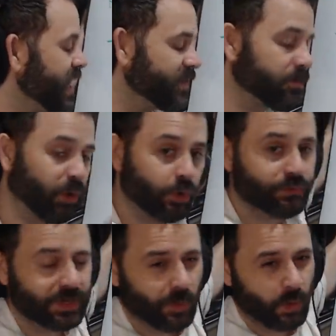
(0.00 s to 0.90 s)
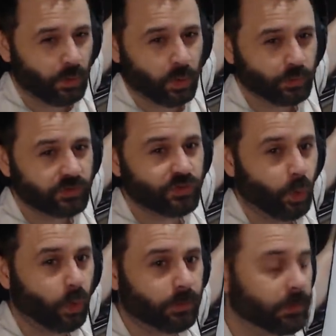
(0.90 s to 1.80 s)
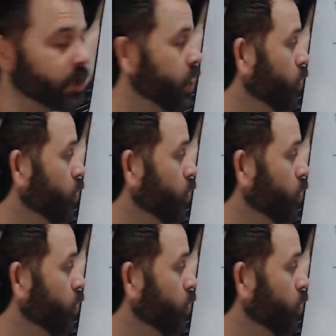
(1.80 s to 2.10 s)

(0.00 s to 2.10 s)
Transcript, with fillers: had the perfect quote unquote storm.